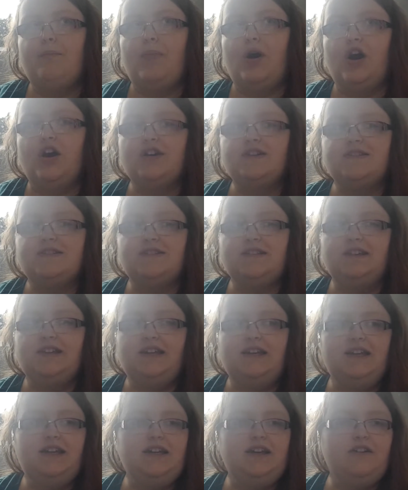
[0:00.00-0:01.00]

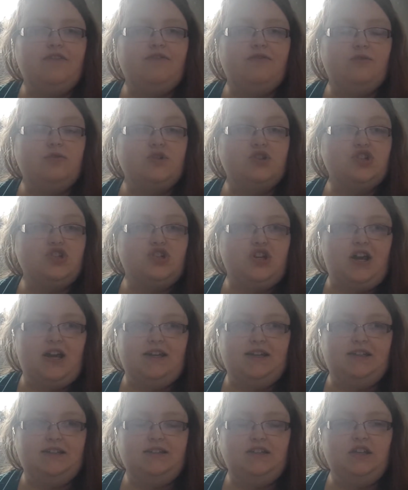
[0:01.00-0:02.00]
Parsley for
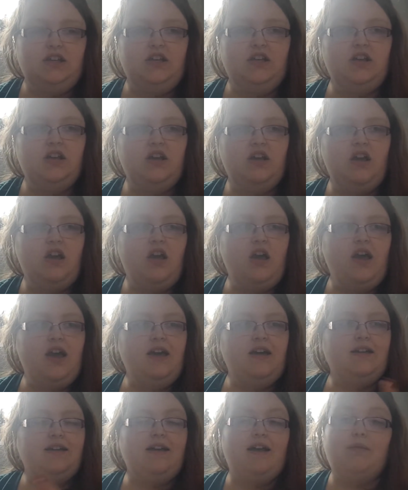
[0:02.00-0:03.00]
shine.
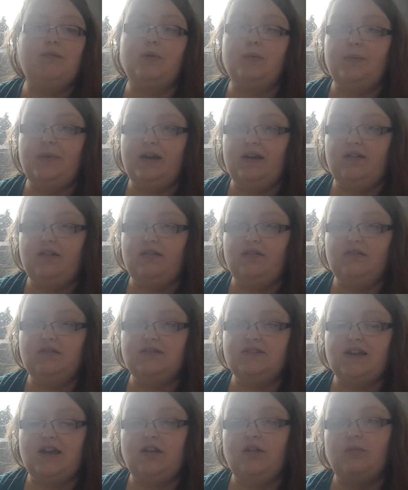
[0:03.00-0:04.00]
Chamomile
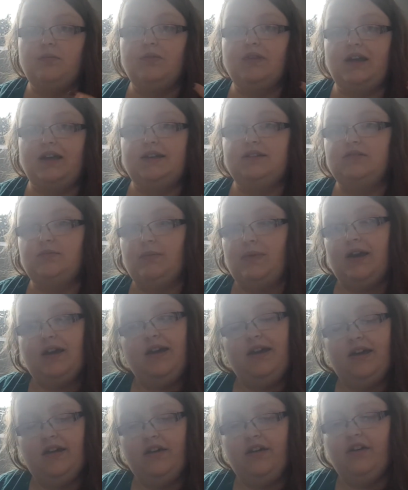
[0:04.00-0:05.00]
to help lighten my
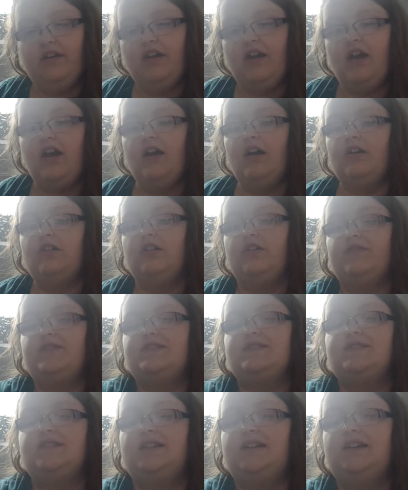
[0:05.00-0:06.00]
hair, and
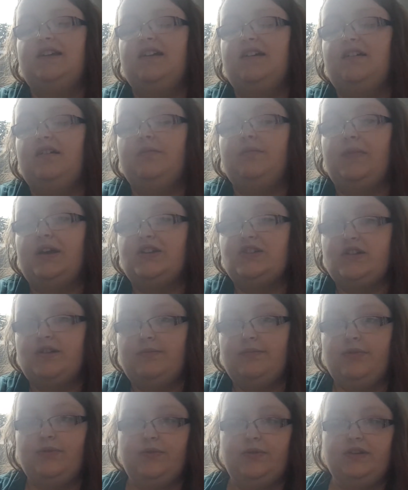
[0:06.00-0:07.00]
obviously my
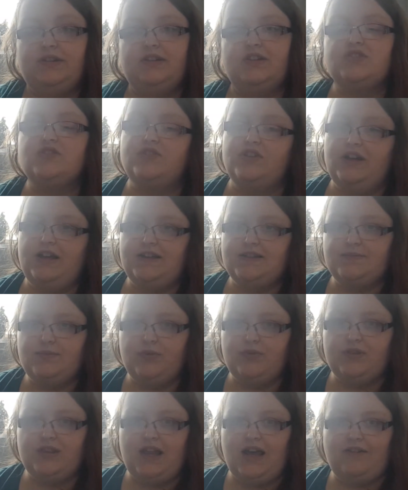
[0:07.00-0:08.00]
shampoo and conditioner has
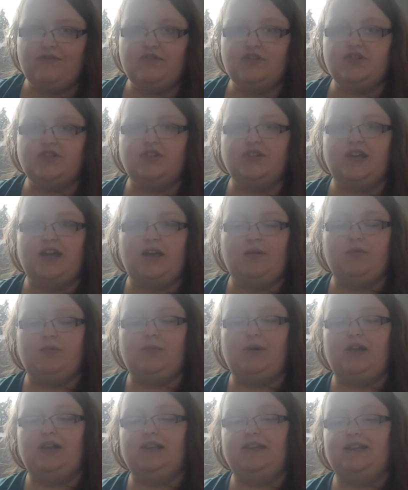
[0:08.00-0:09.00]
both lavender and
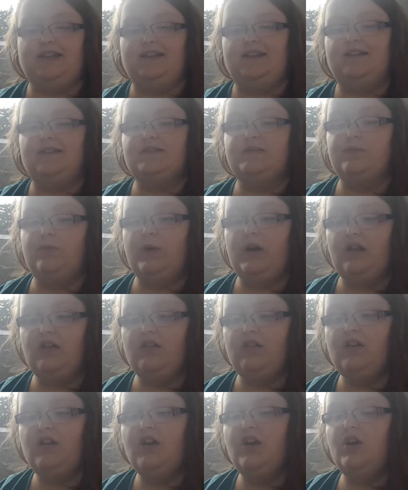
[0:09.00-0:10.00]
chamomile in it as
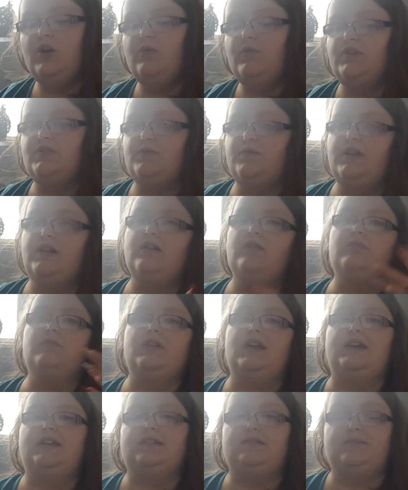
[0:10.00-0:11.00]
well, which will help
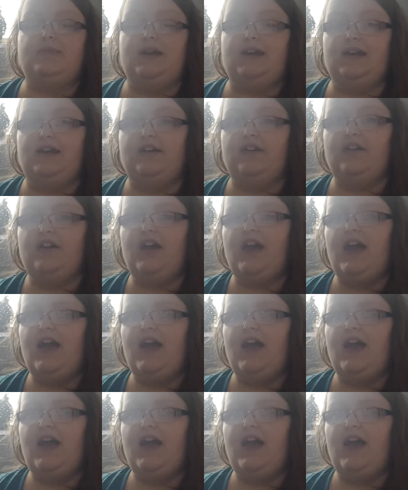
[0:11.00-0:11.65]
lighten my hair.